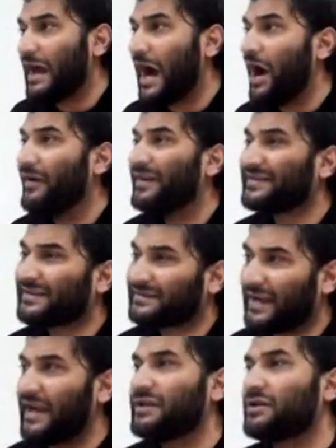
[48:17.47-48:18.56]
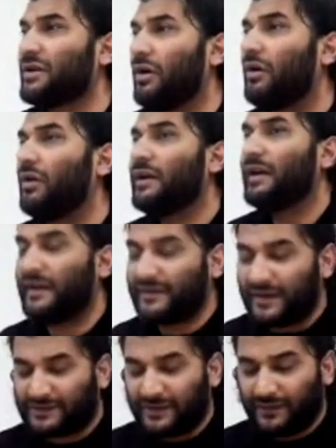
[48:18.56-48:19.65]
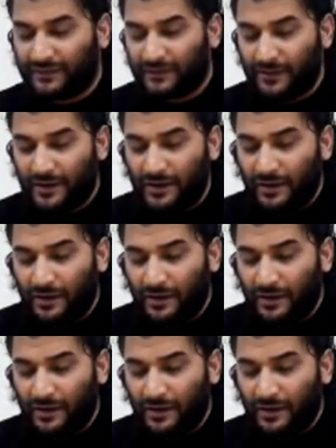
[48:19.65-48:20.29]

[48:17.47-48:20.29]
and how He sustained your existence.